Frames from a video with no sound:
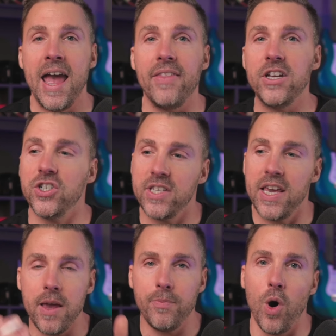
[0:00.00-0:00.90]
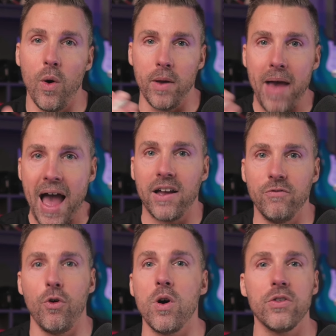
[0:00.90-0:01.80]
And they just keep going back
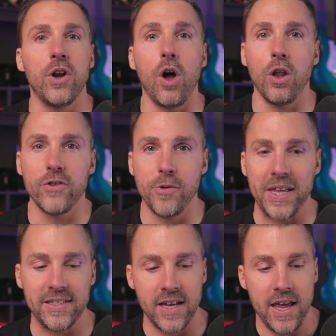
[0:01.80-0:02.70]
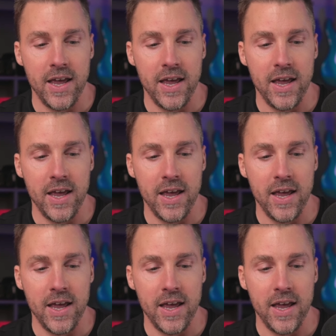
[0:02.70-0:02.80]
and forth and all over the place.